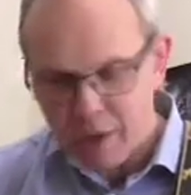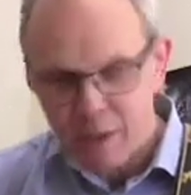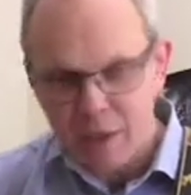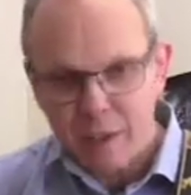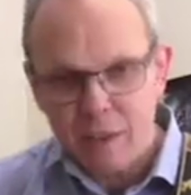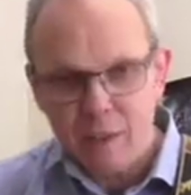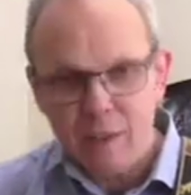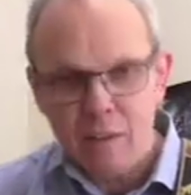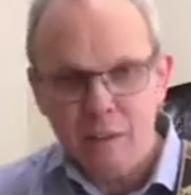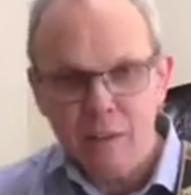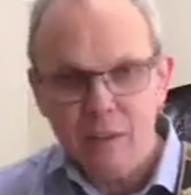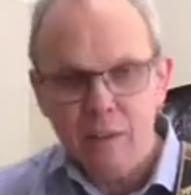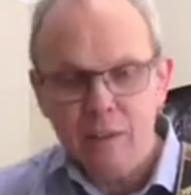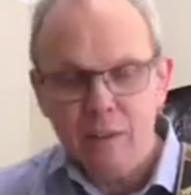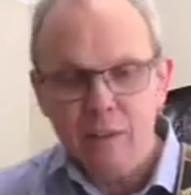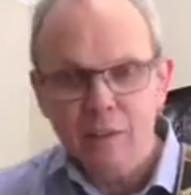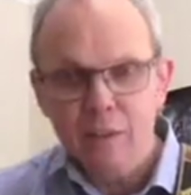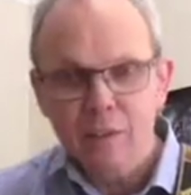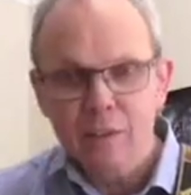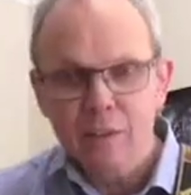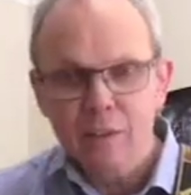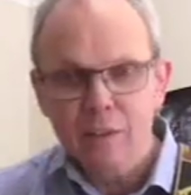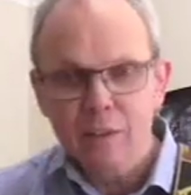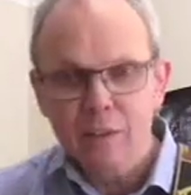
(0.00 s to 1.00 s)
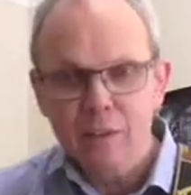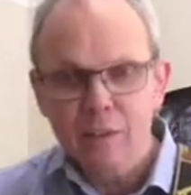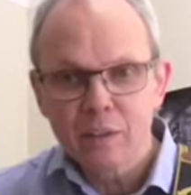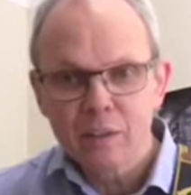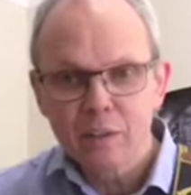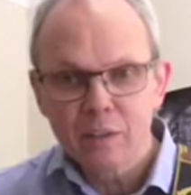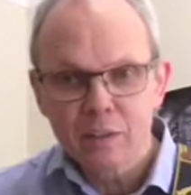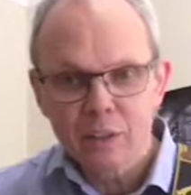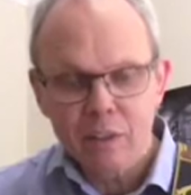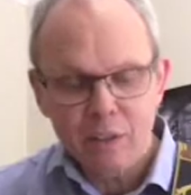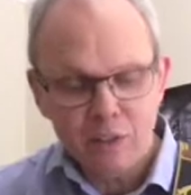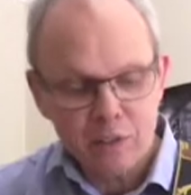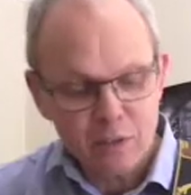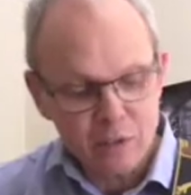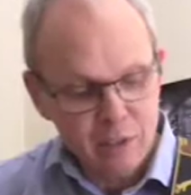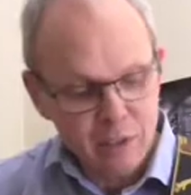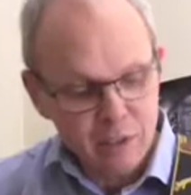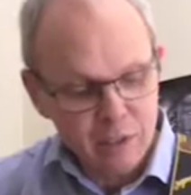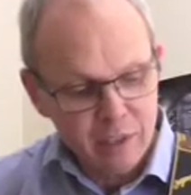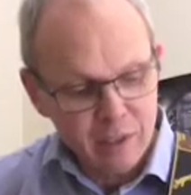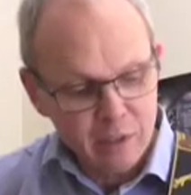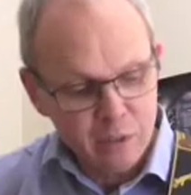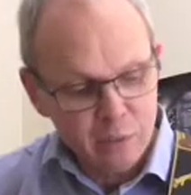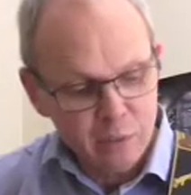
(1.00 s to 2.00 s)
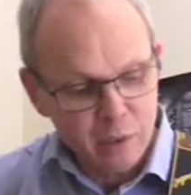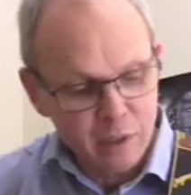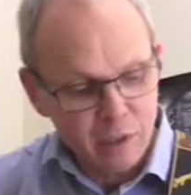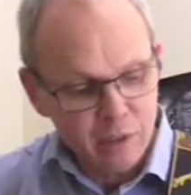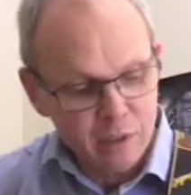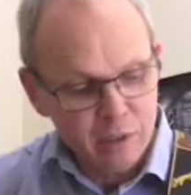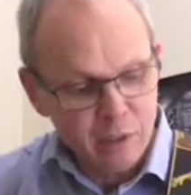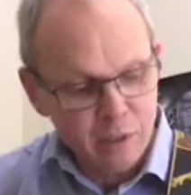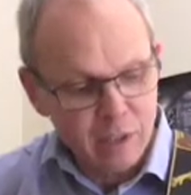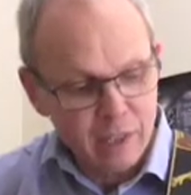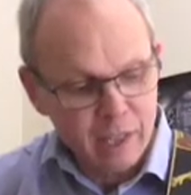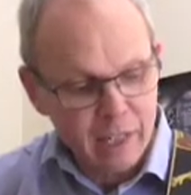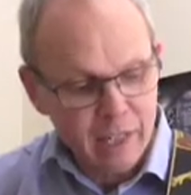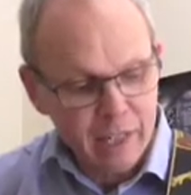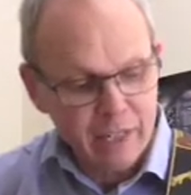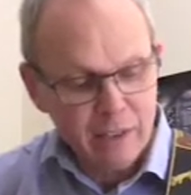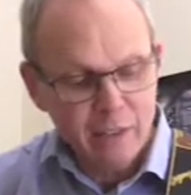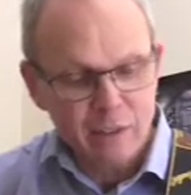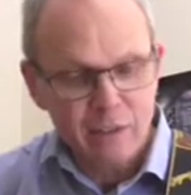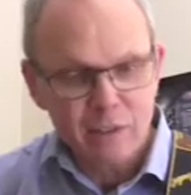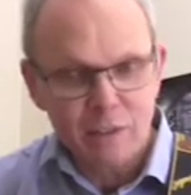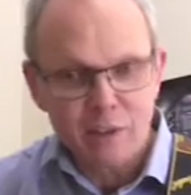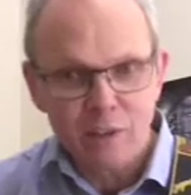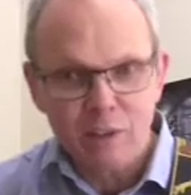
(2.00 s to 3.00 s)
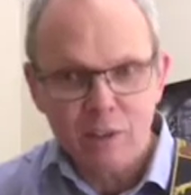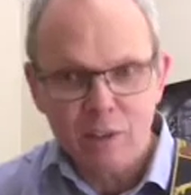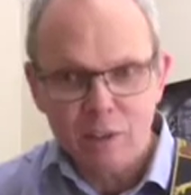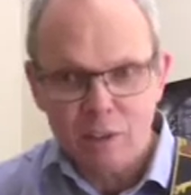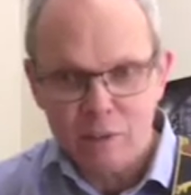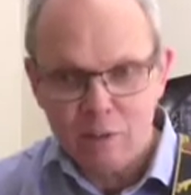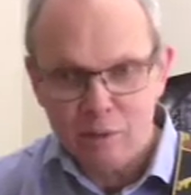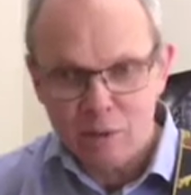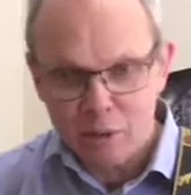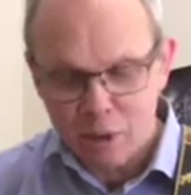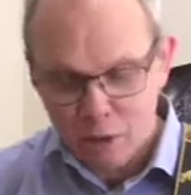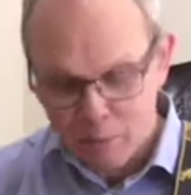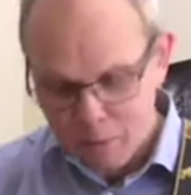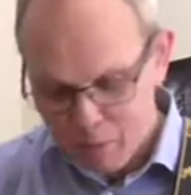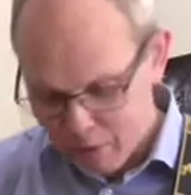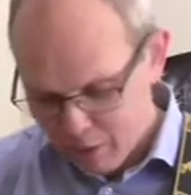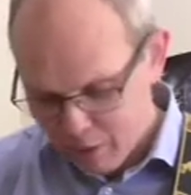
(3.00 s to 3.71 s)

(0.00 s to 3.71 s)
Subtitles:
the 6th string, that's why it's got an X at the top of the